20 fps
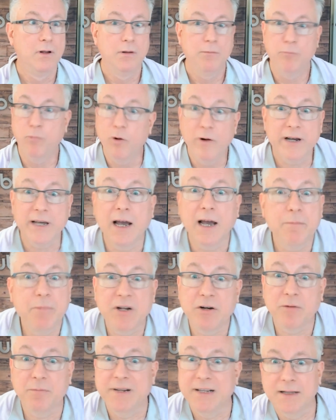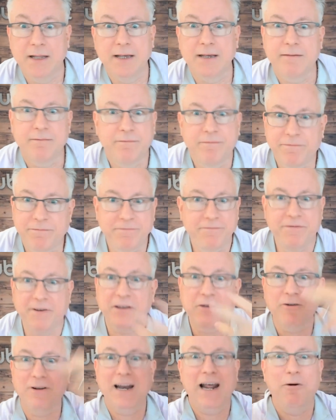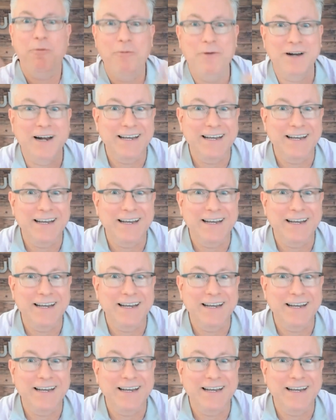Boy, I better be like figuring out what